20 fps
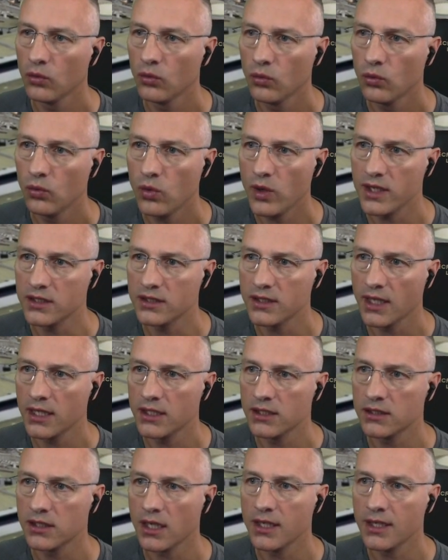White
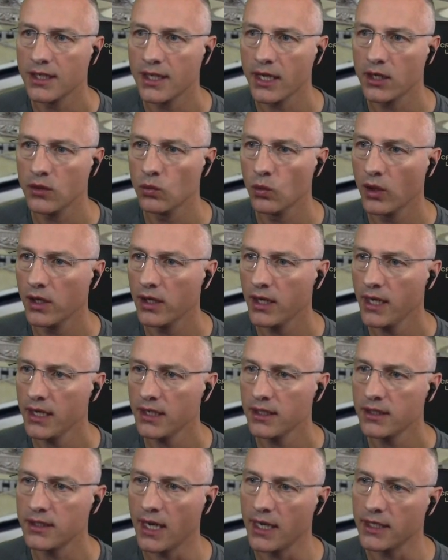Sands 918,
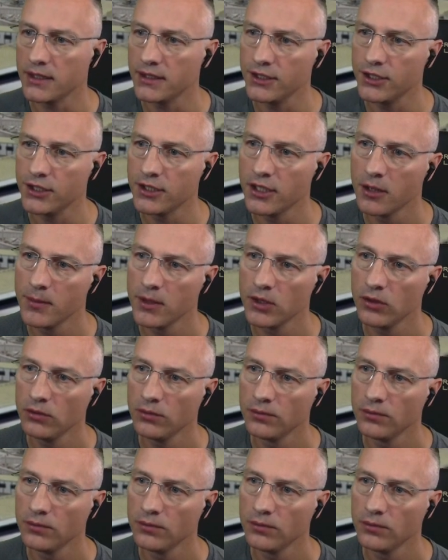taxi to terminal.